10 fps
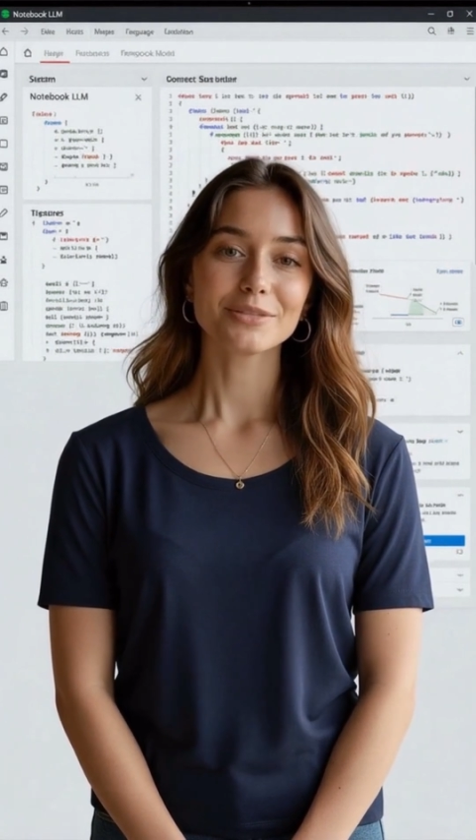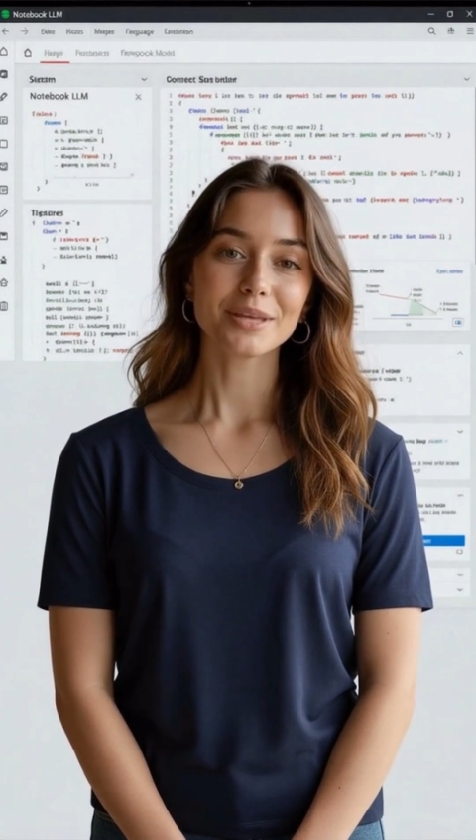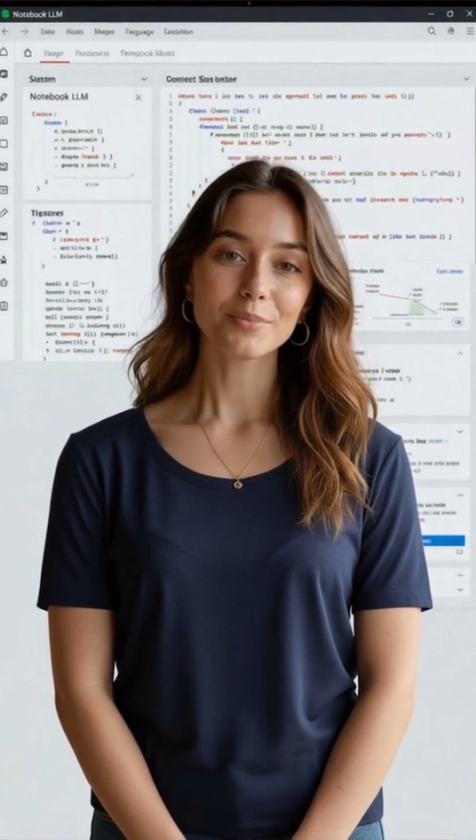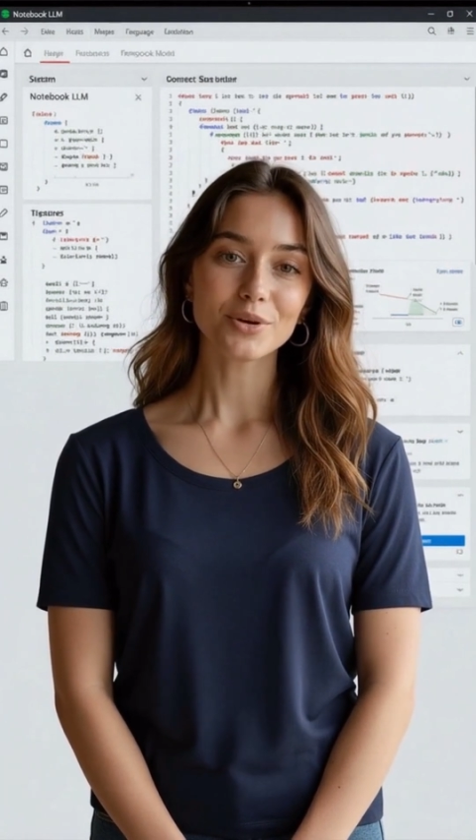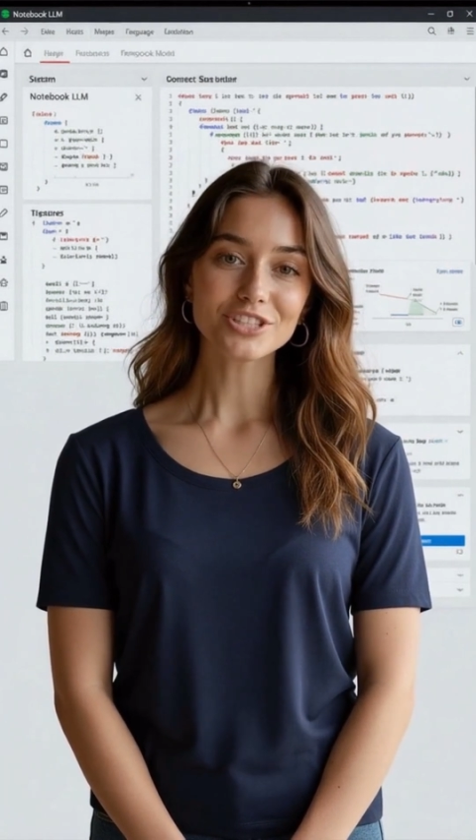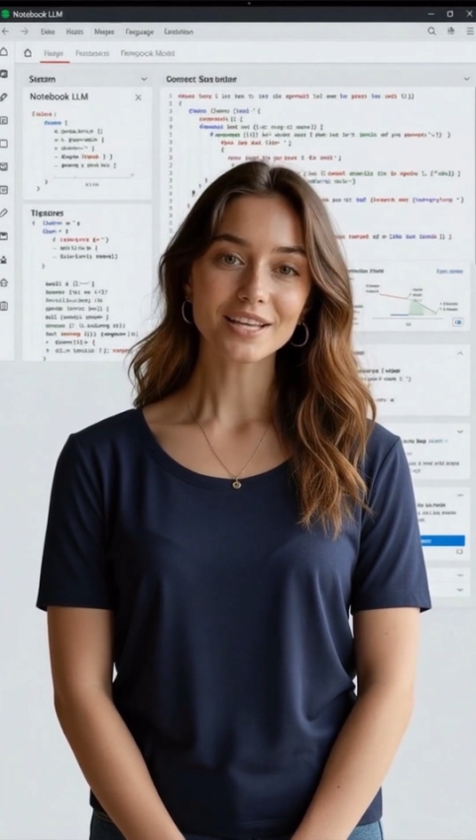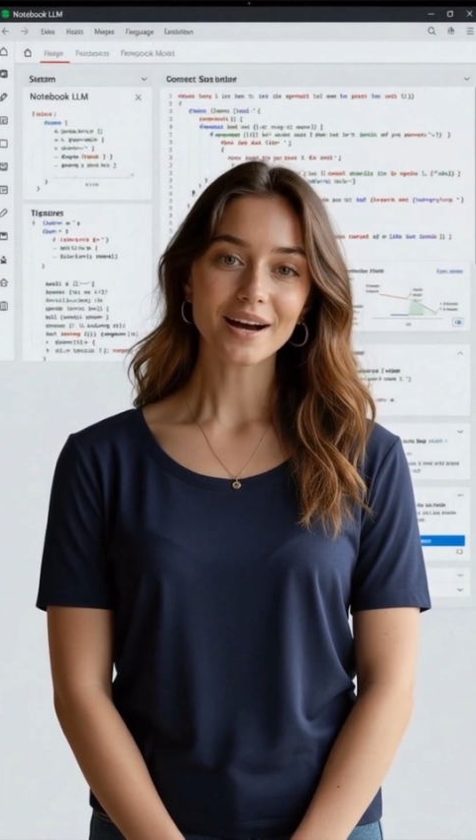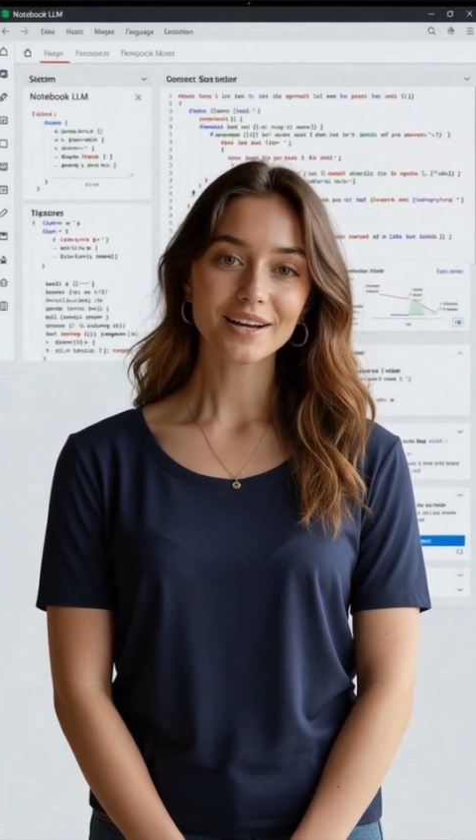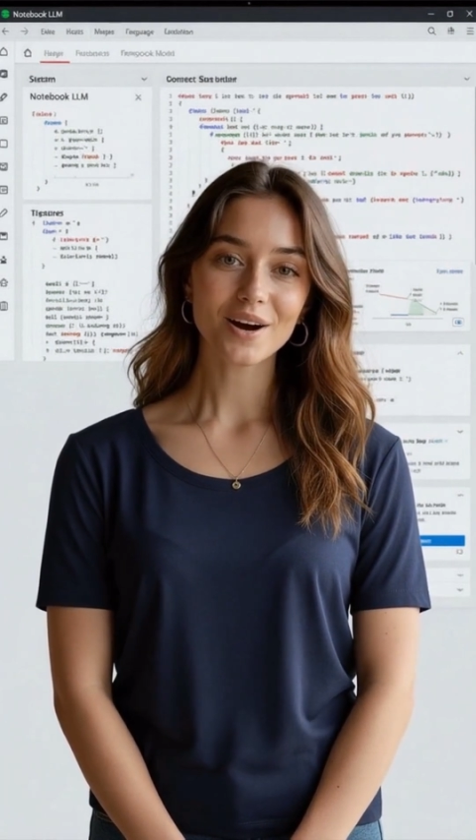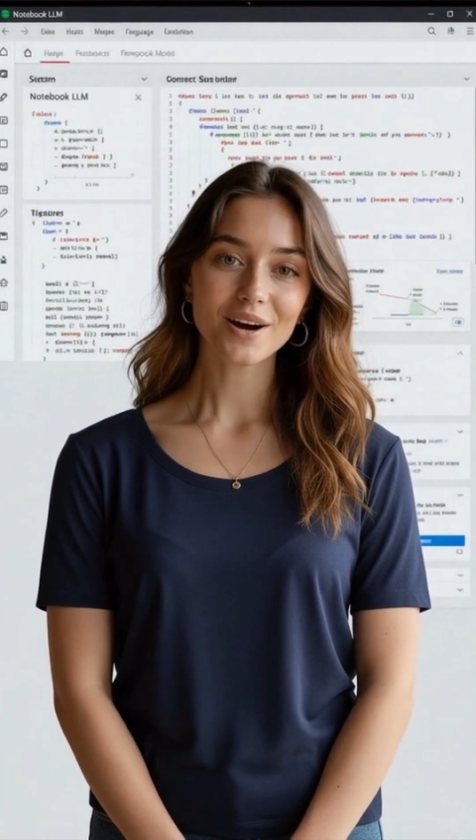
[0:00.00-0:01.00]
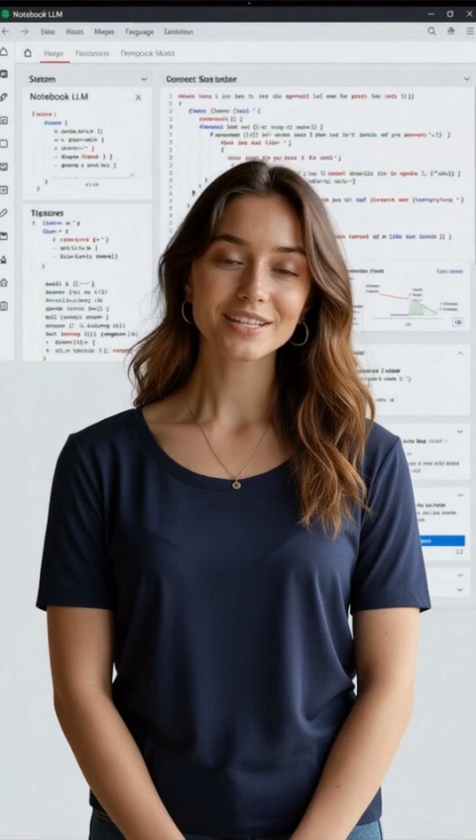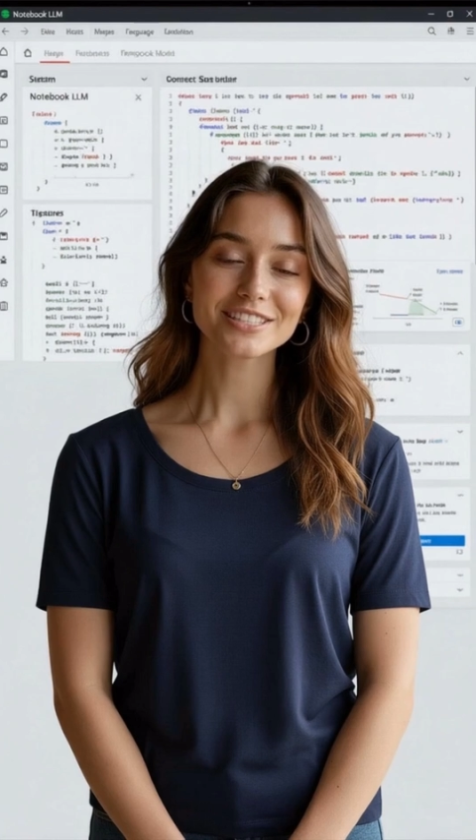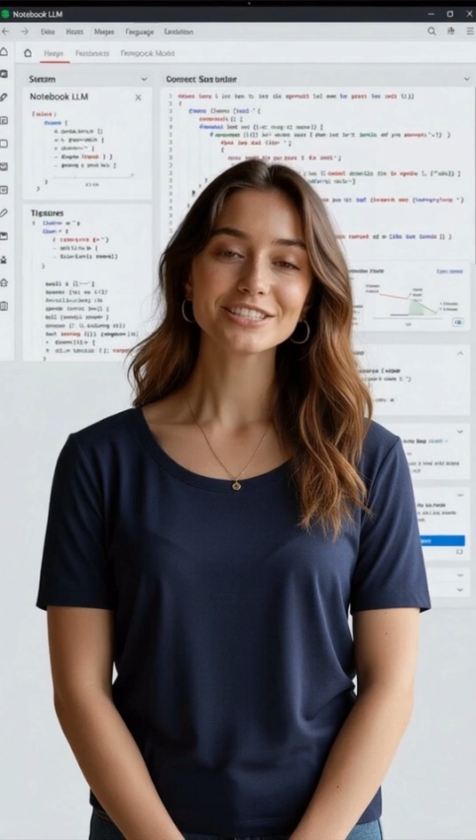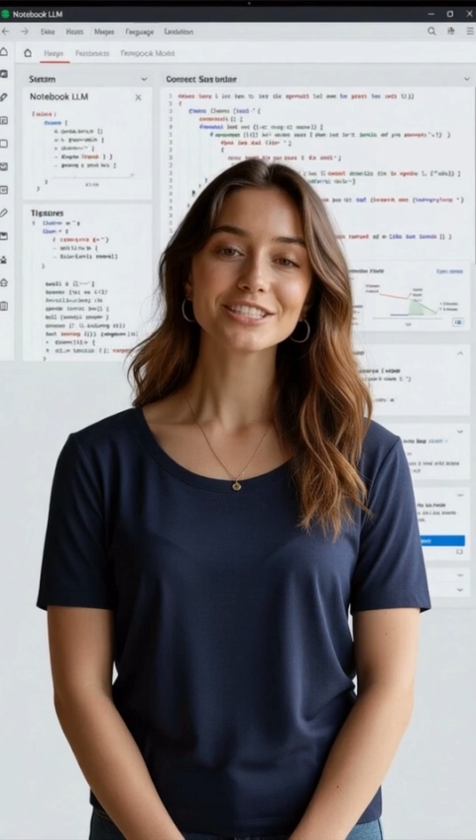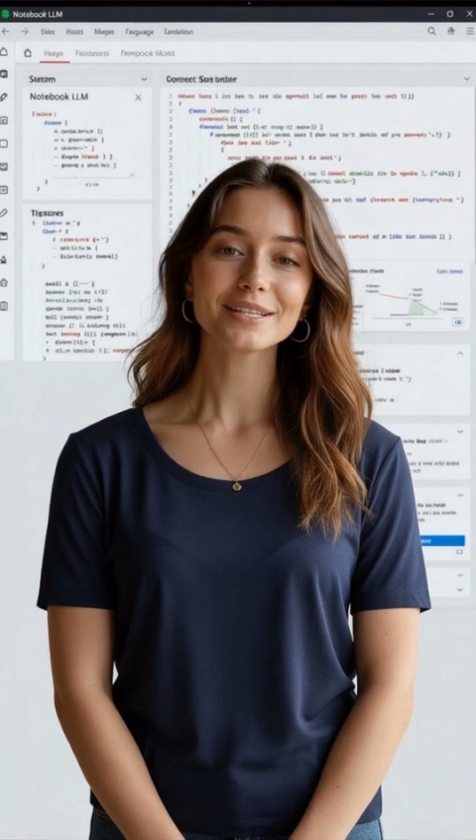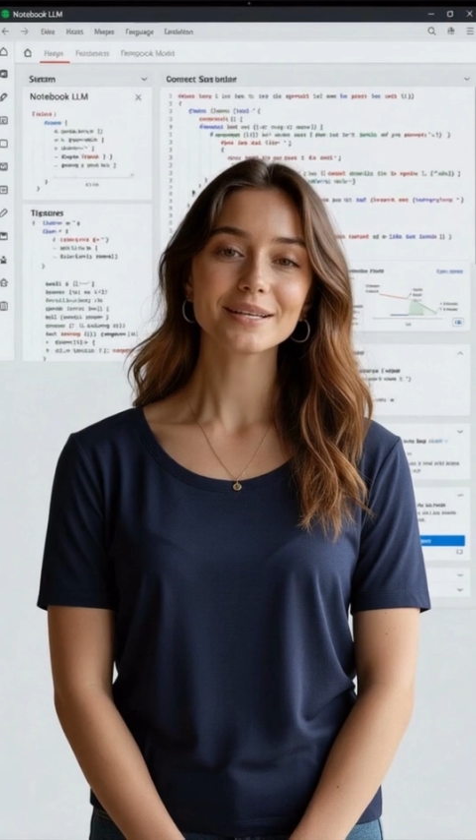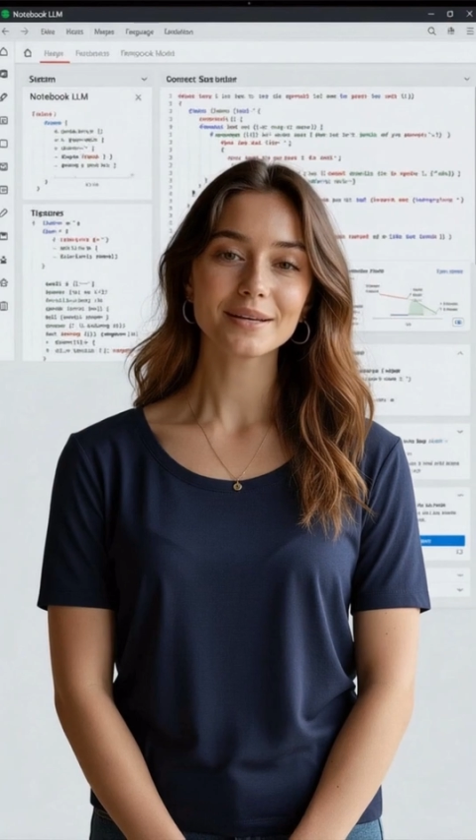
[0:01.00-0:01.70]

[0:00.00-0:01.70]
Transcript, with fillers: people to cut costs.